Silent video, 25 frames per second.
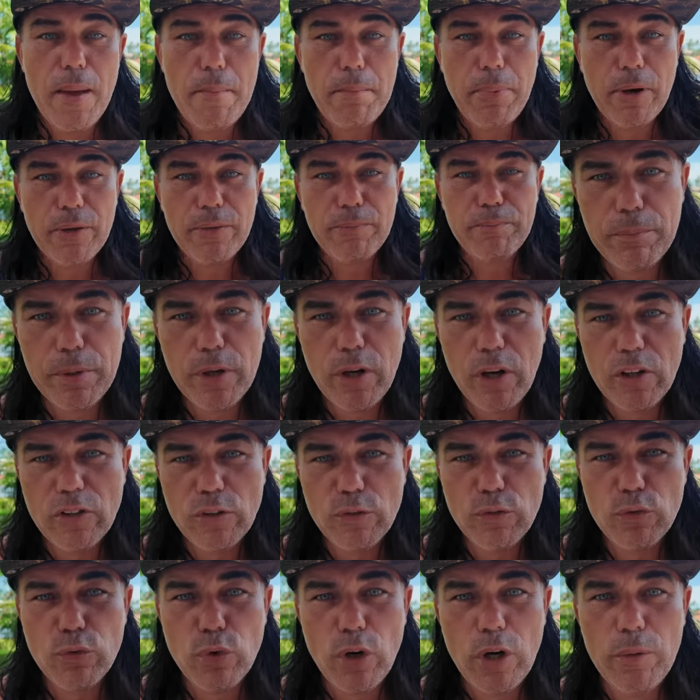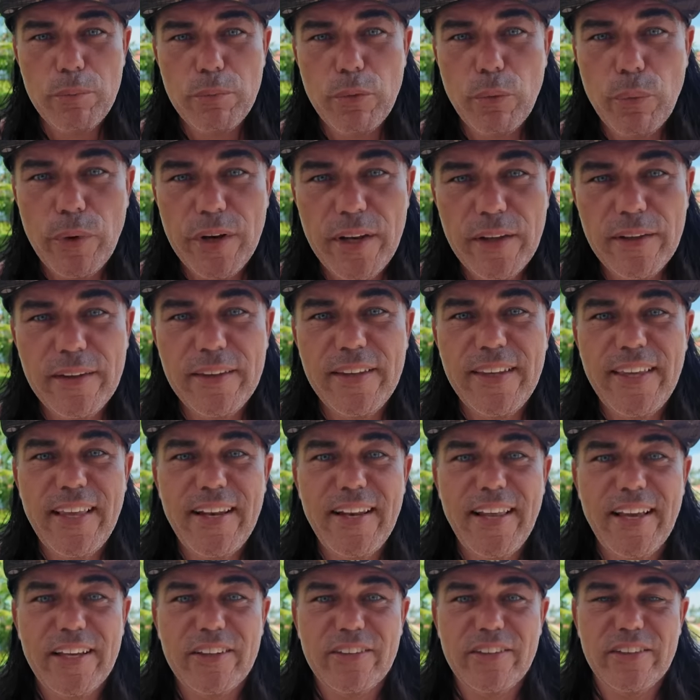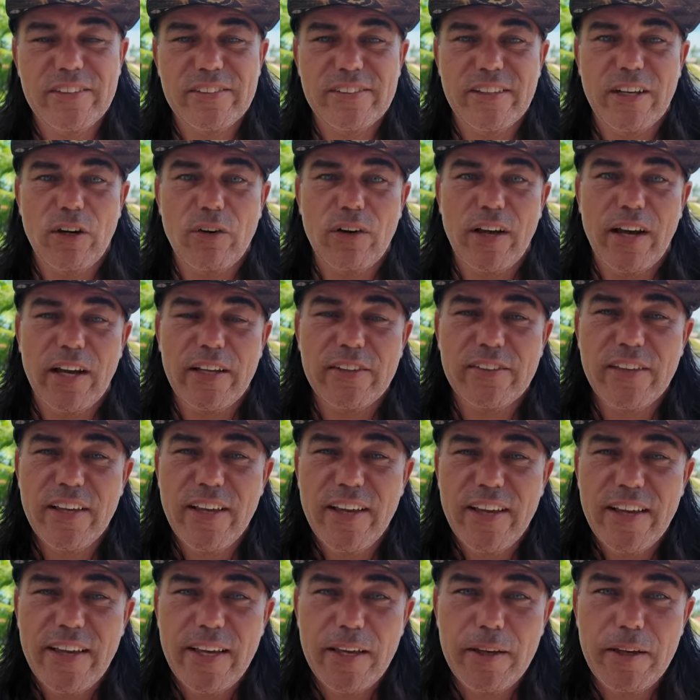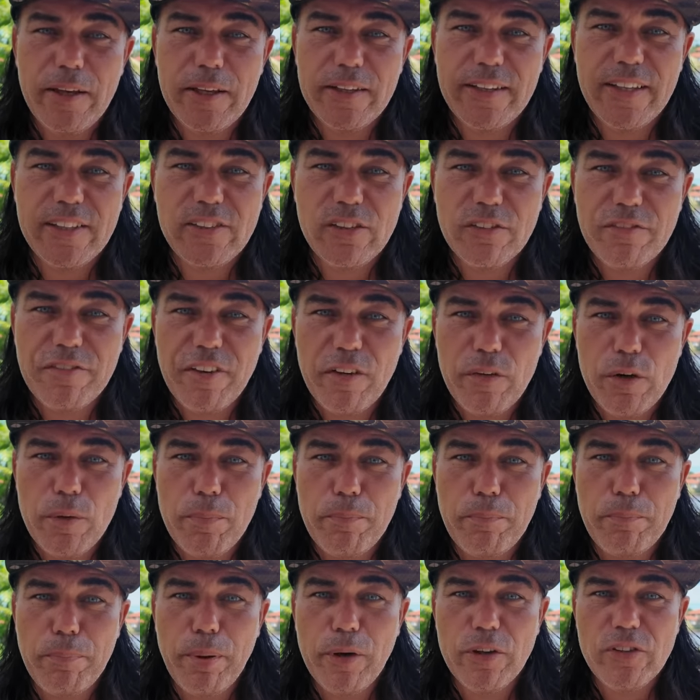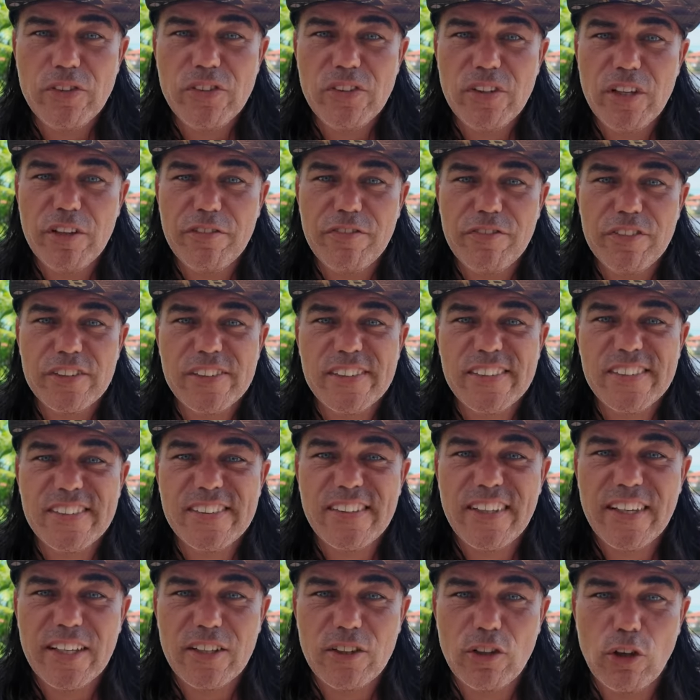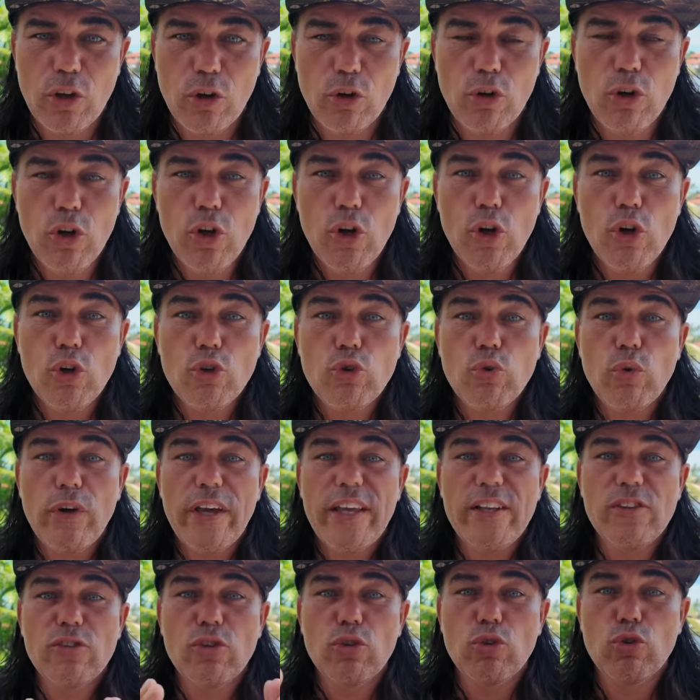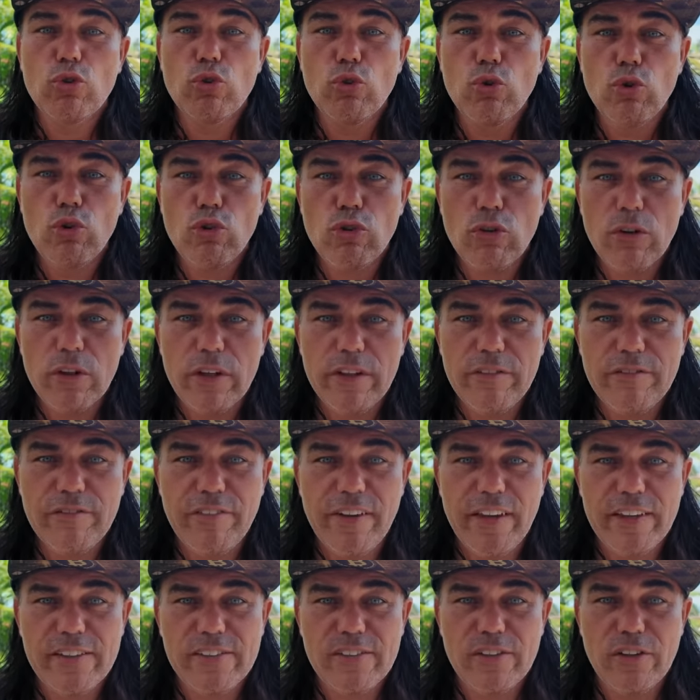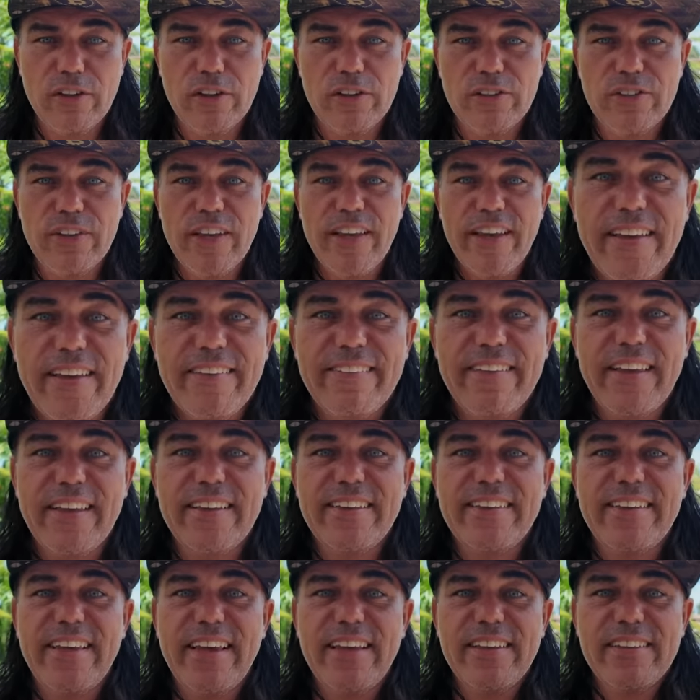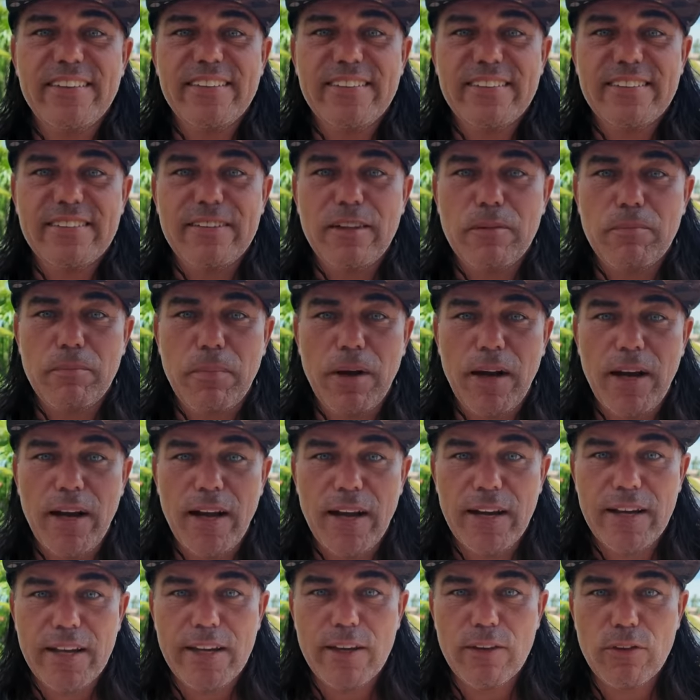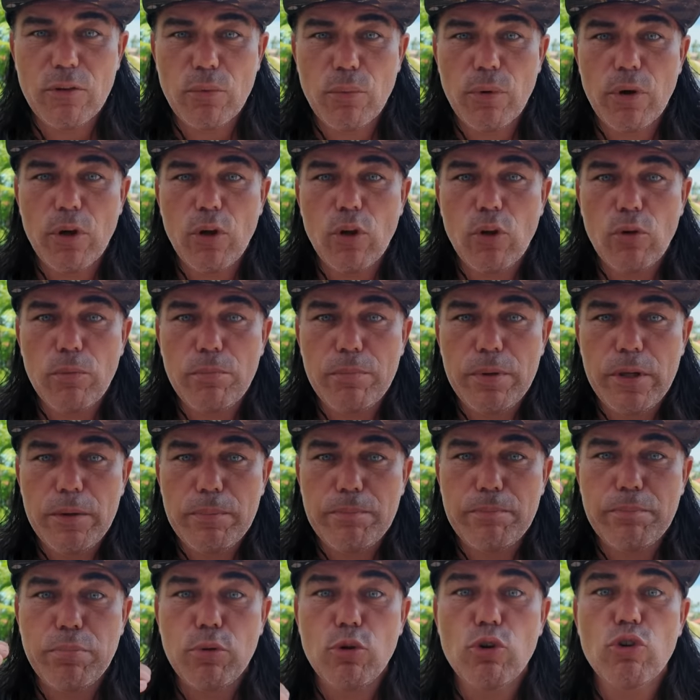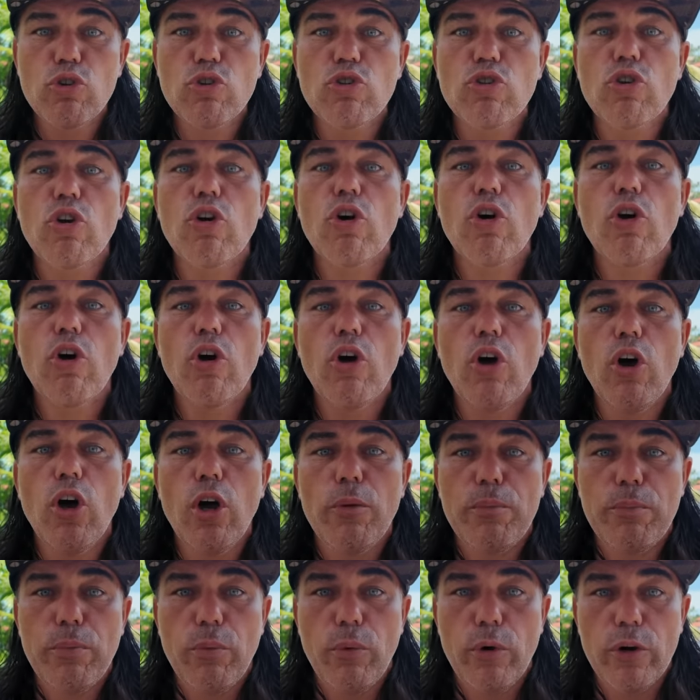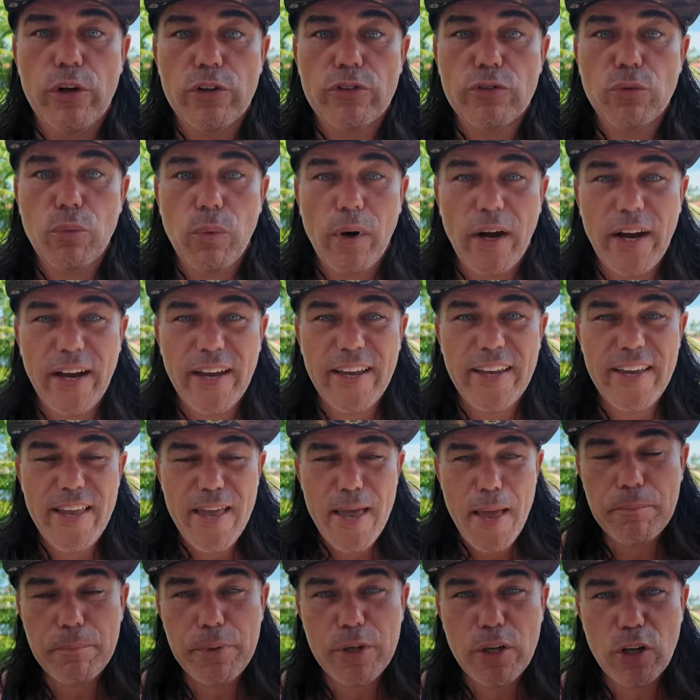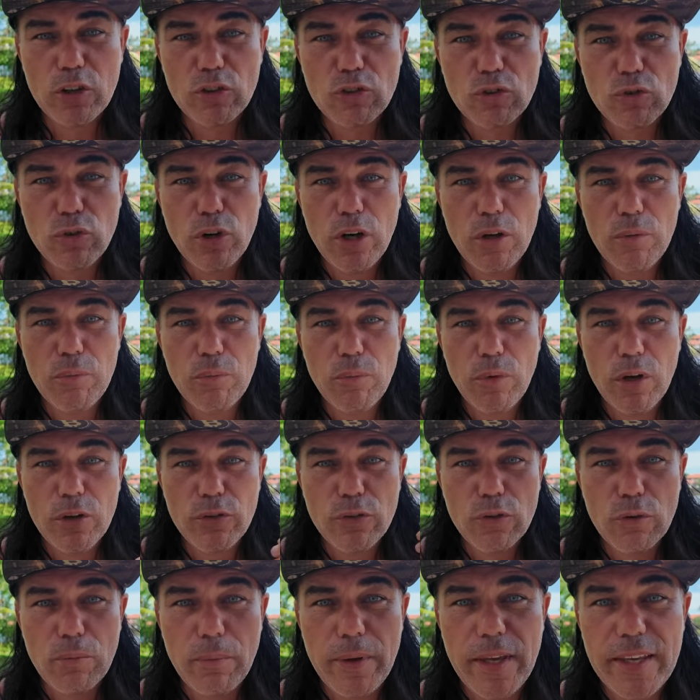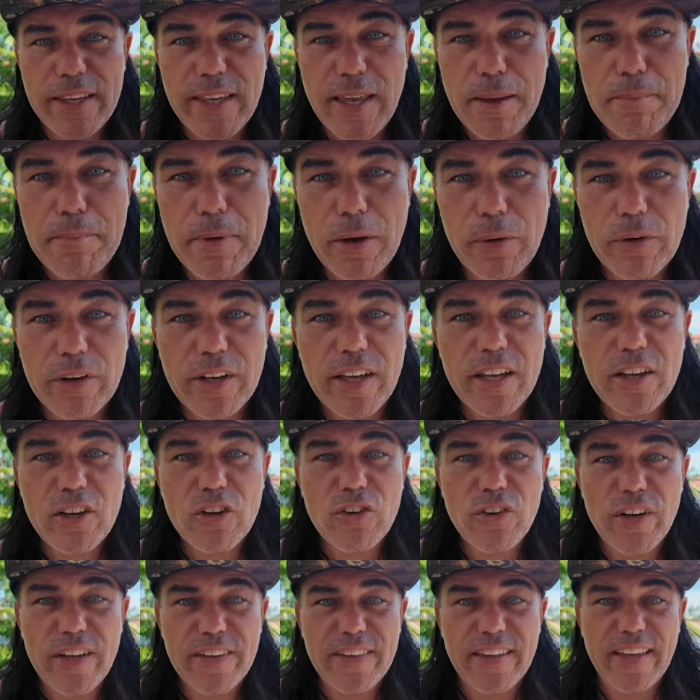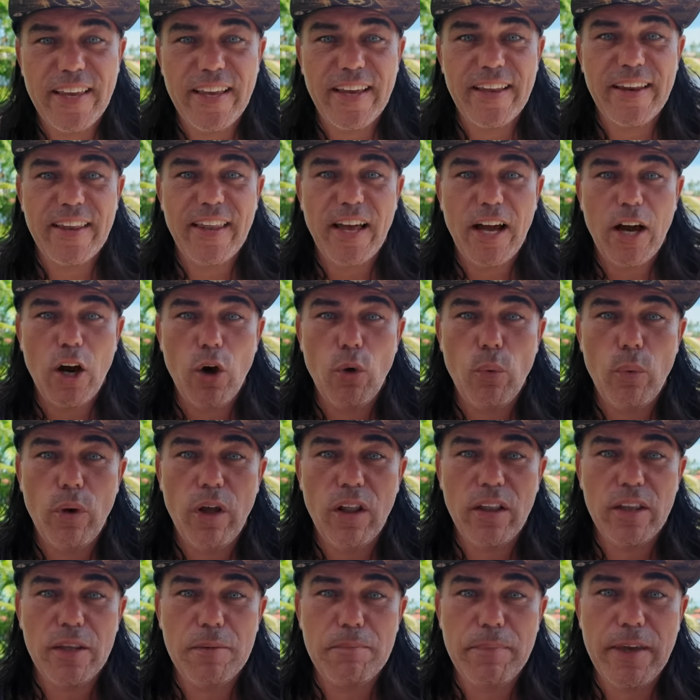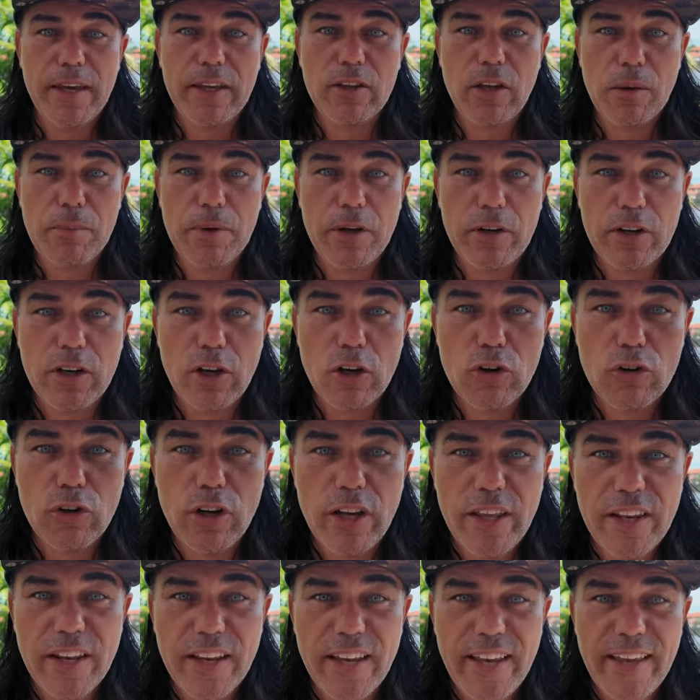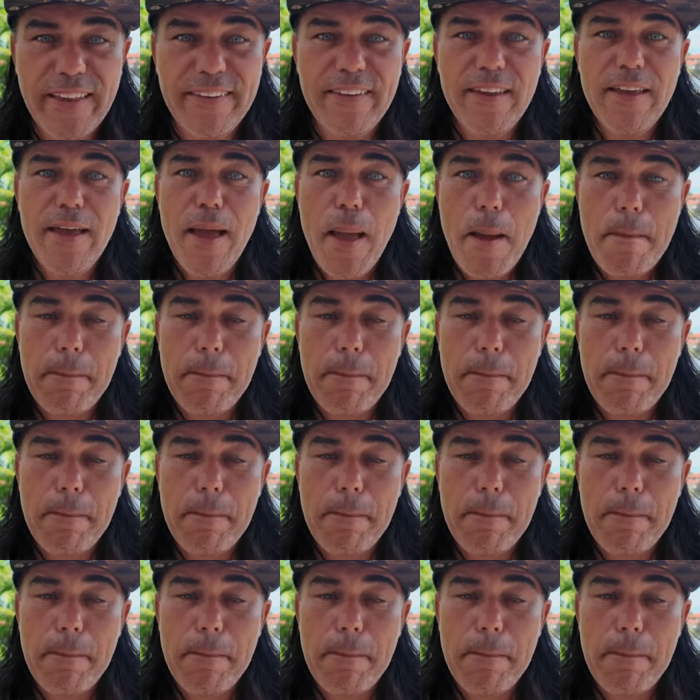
But because of Trump winning the elections now, guys, uh, that's a very positive signal to institutional investors investors that yes, the market will be pushed upwards. Why? Because Trump wants to make America great again. And how will he make America great again?